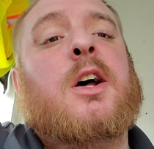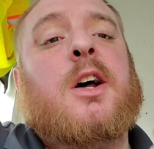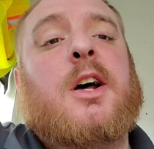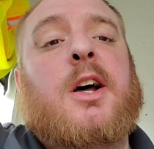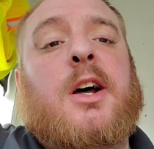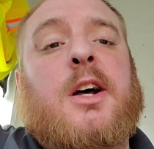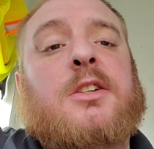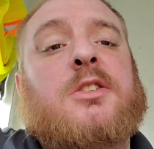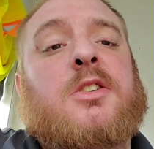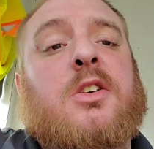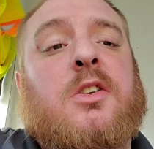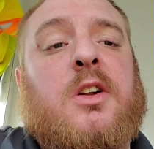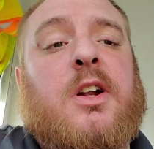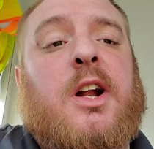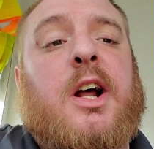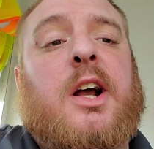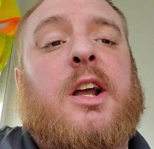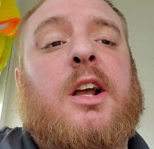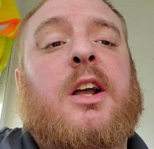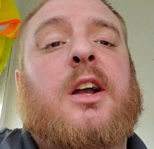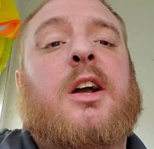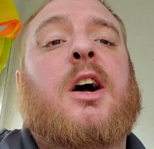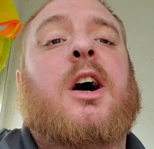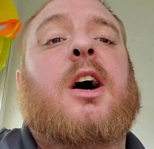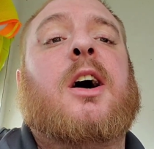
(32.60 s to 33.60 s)
is so that I
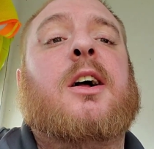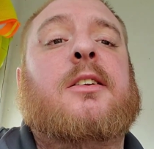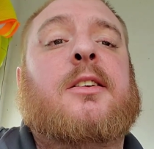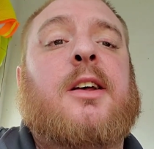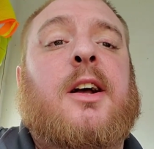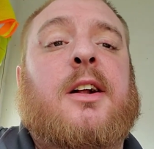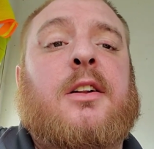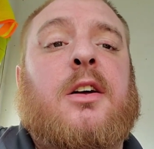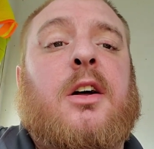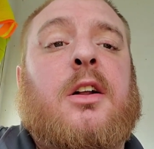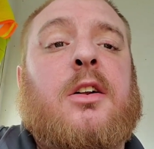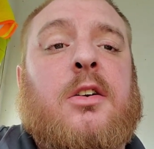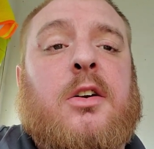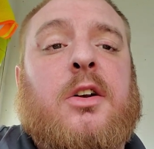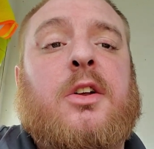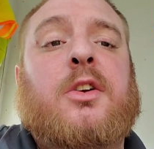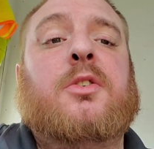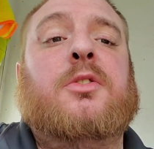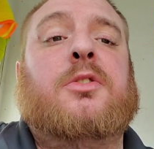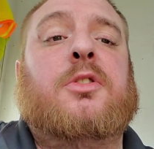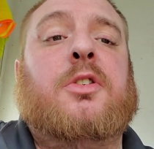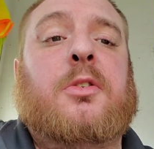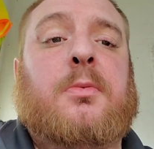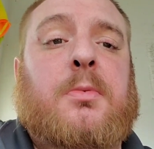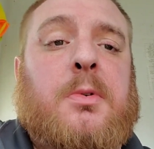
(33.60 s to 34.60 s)
can contact other
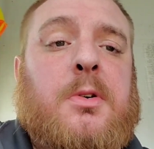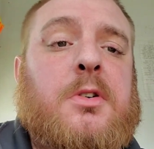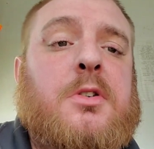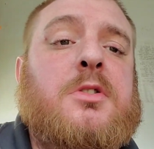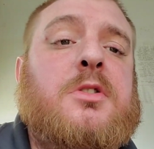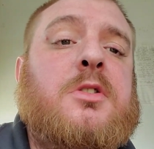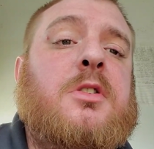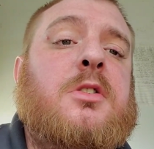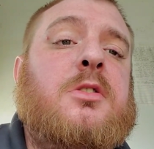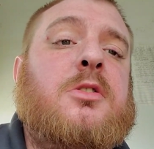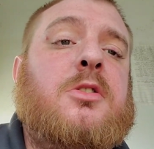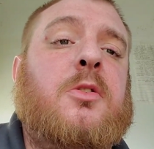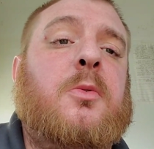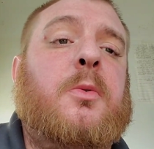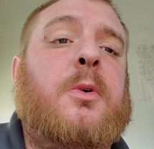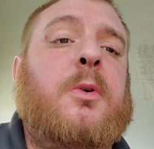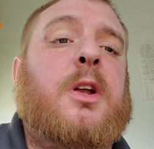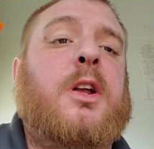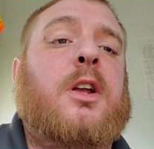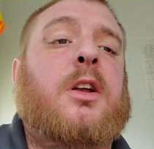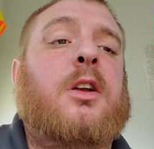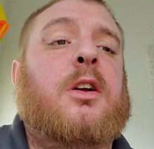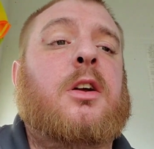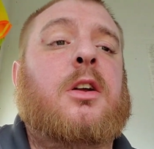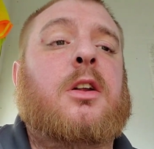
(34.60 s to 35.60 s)
YouTubers, so we
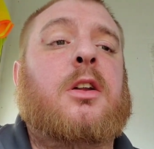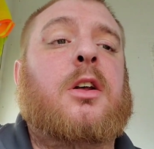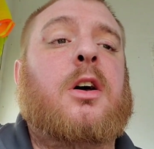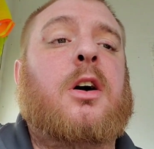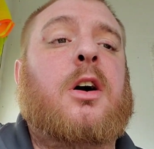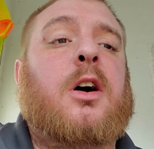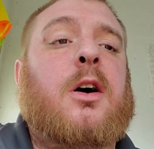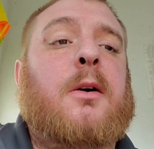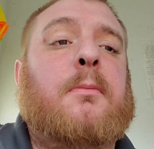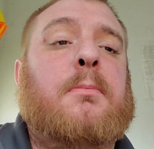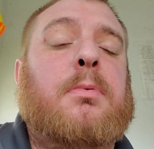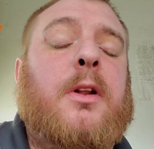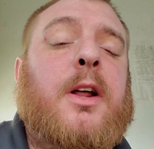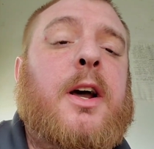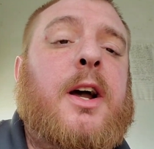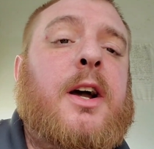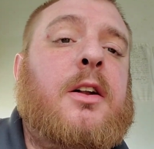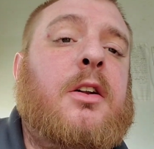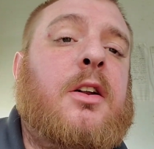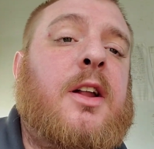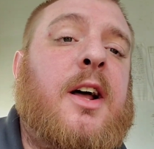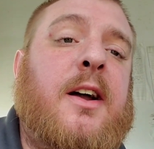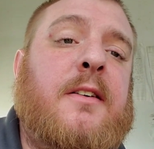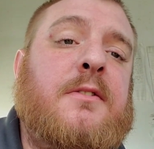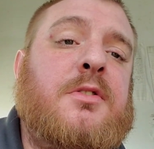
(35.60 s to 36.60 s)
can uh, plan
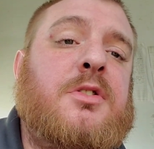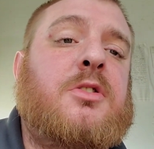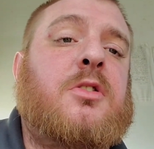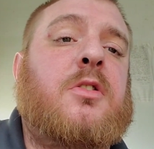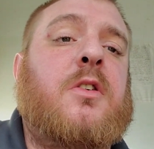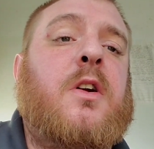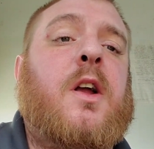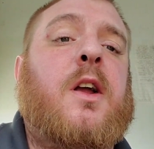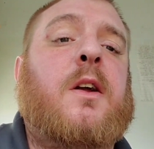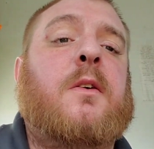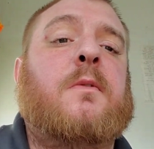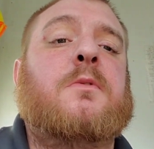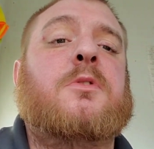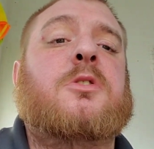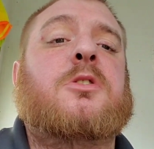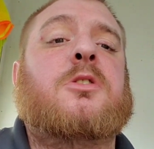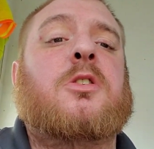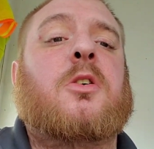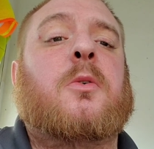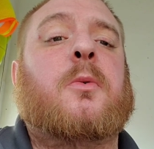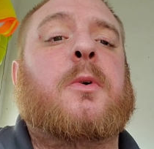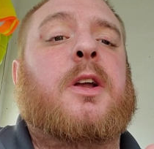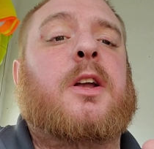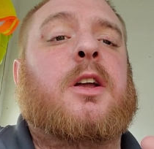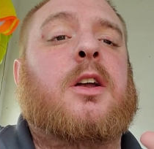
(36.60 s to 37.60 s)
live streams,
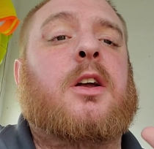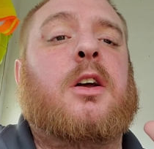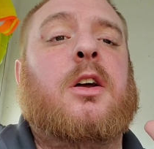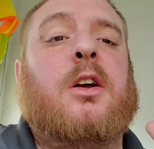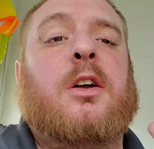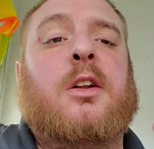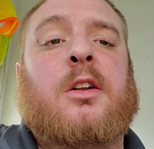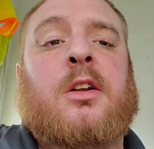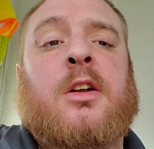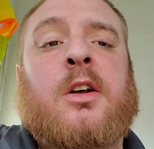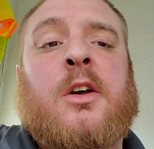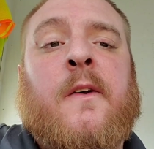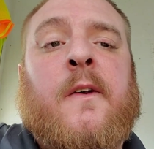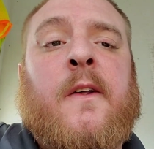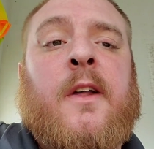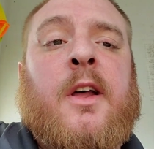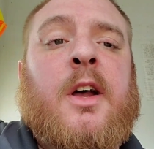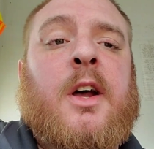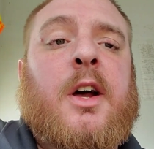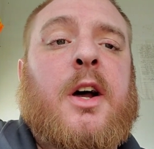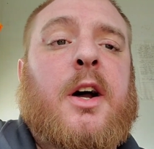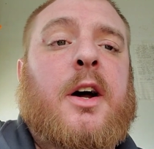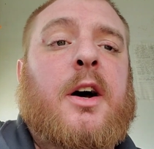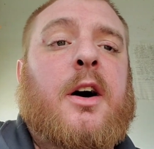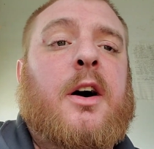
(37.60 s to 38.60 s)
so we can
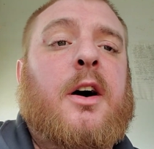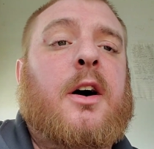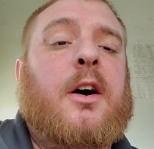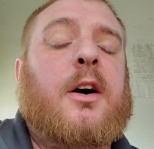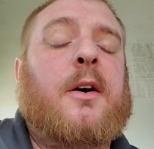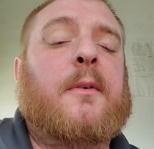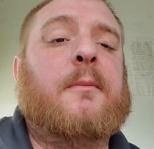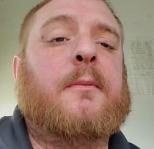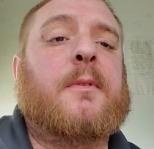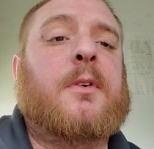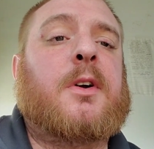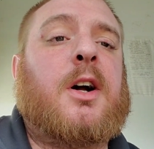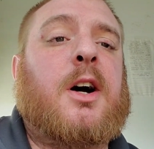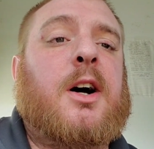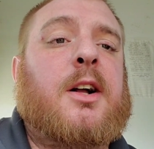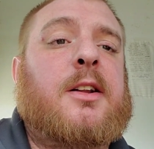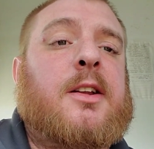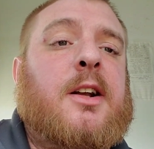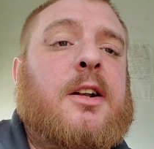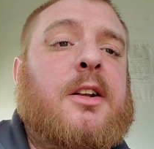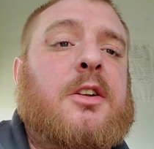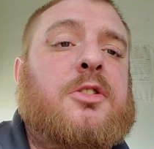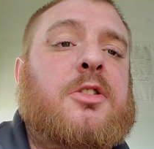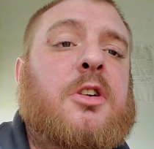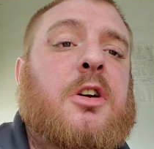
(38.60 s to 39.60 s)
um,
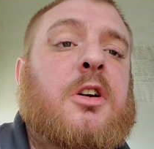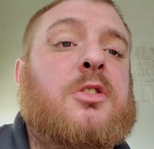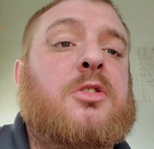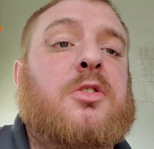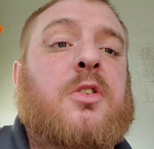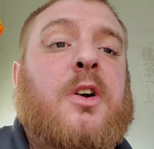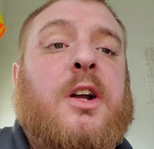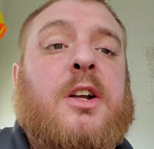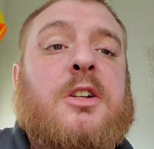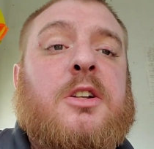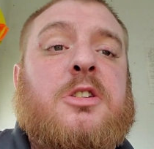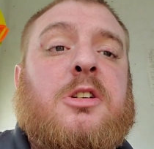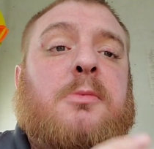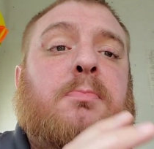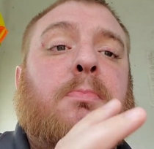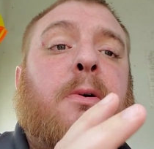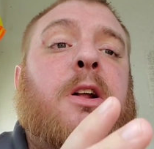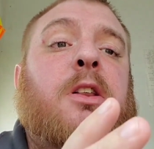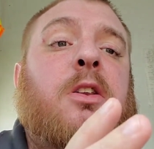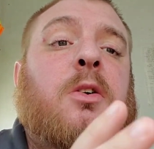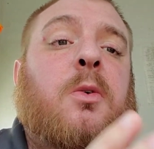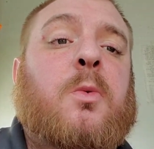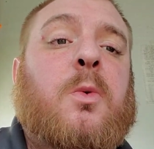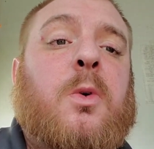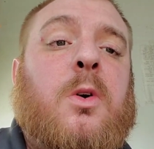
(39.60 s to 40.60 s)
contact each other, so I can spread
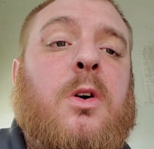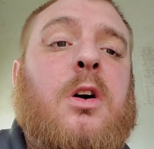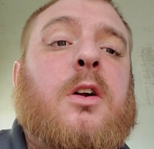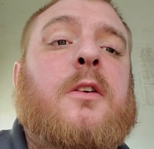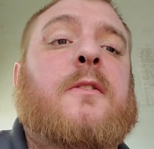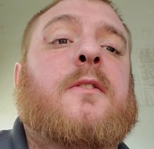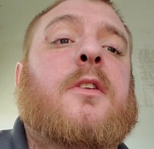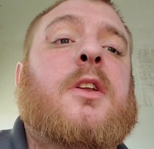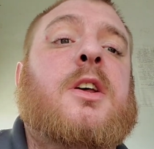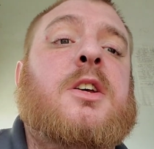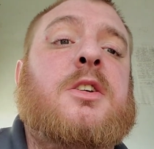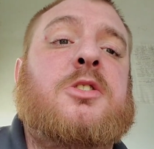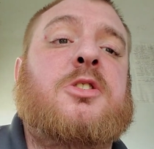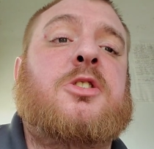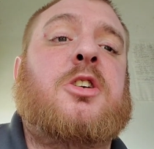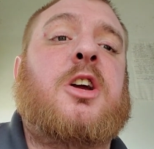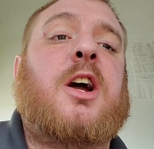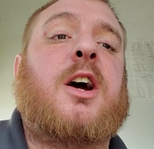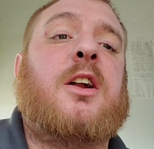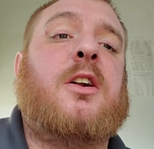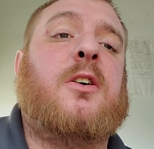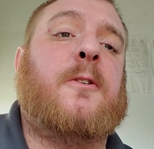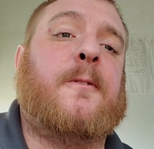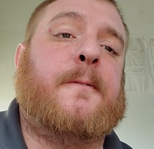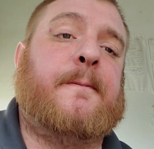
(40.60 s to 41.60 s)
the word of this
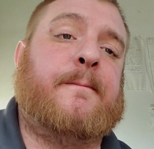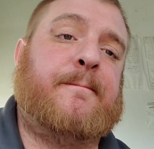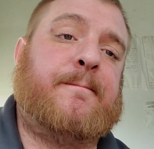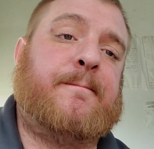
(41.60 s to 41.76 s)
channel